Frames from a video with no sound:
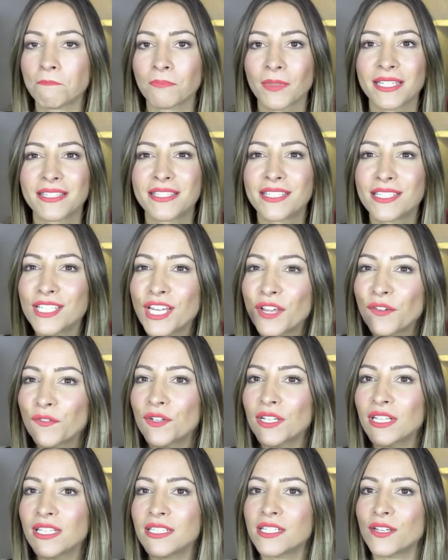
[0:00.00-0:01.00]
it's
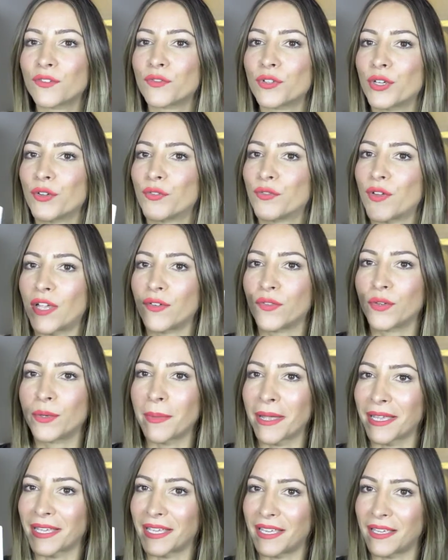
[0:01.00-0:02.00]
definitely, definitely a favorite in
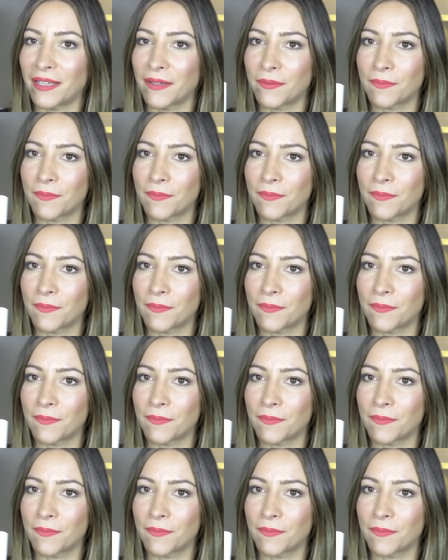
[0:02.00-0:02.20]
my kit.